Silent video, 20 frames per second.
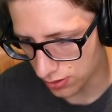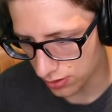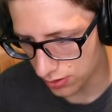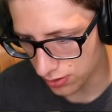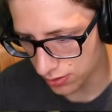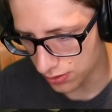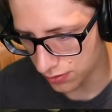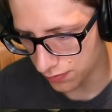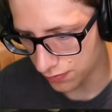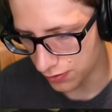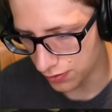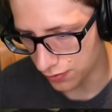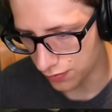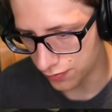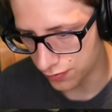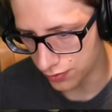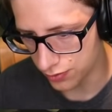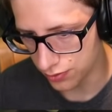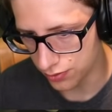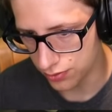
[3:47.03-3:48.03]
all of their
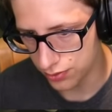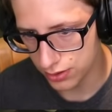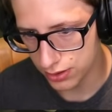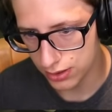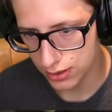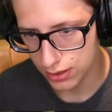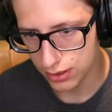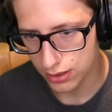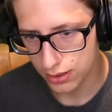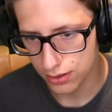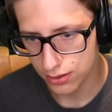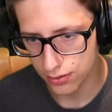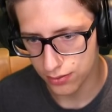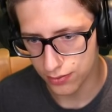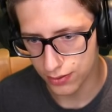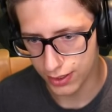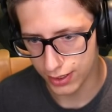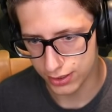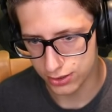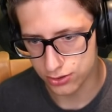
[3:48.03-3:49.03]
food.
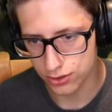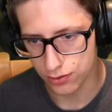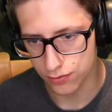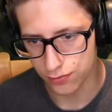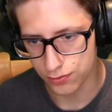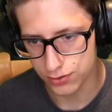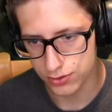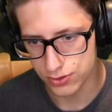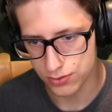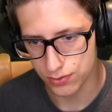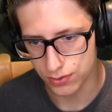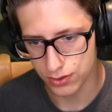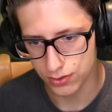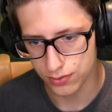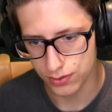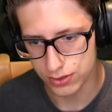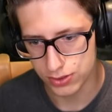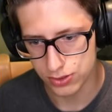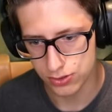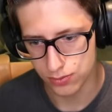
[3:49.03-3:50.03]
Or actually, first we're
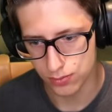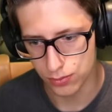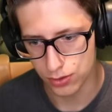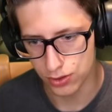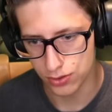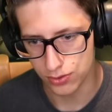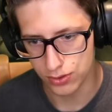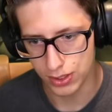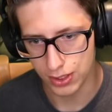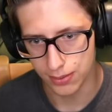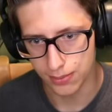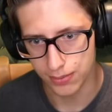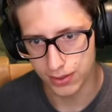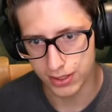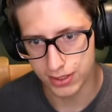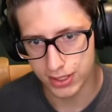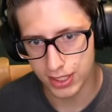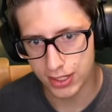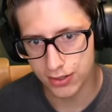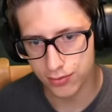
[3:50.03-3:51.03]
going to murder them,
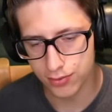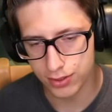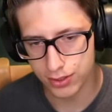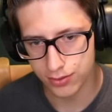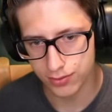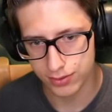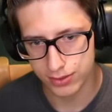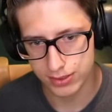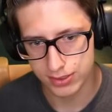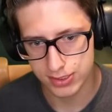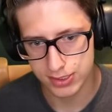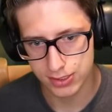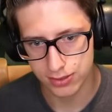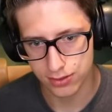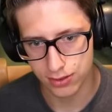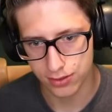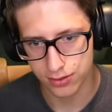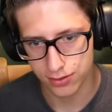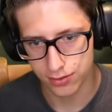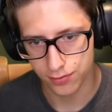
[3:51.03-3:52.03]
and then we're going to steal
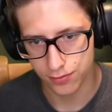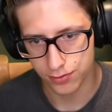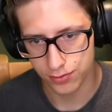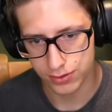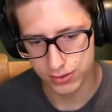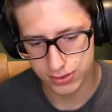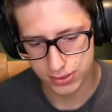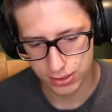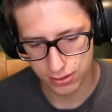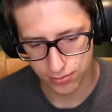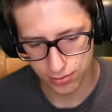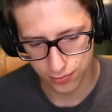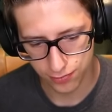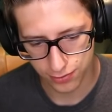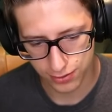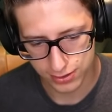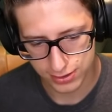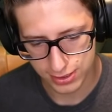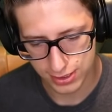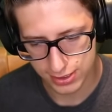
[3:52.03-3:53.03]
all their food. It's going to be
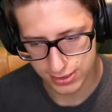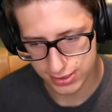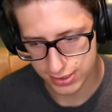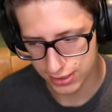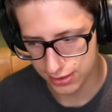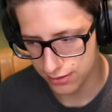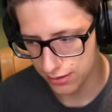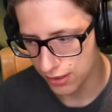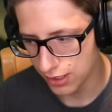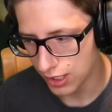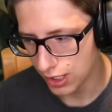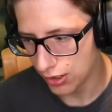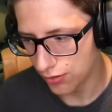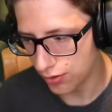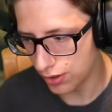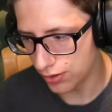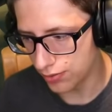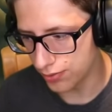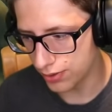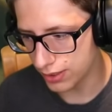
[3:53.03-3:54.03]
fantastic.
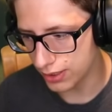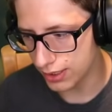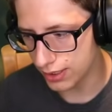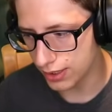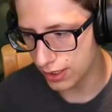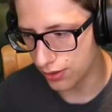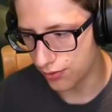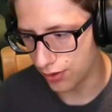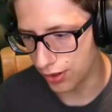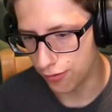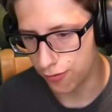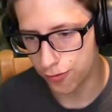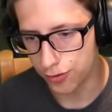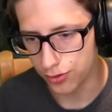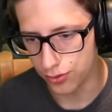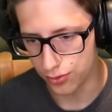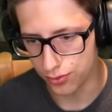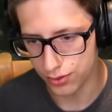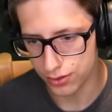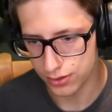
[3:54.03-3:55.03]
We're really low on
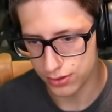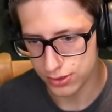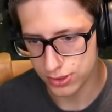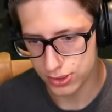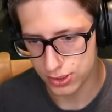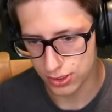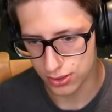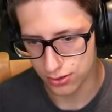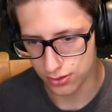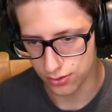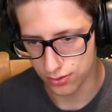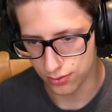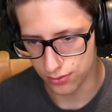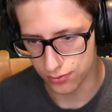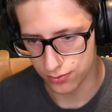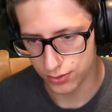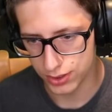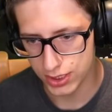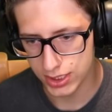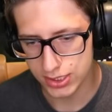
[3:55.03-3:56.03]
food, so
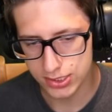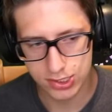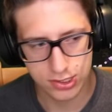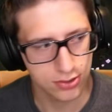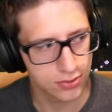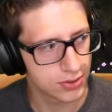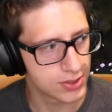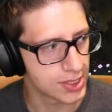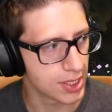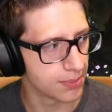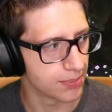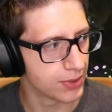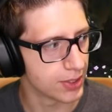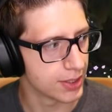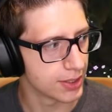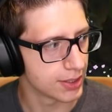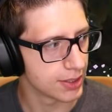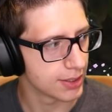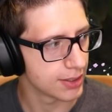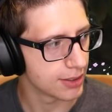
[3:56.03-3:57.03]
we need to do
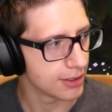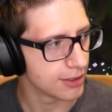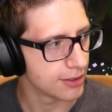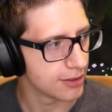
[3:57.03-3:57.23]
something.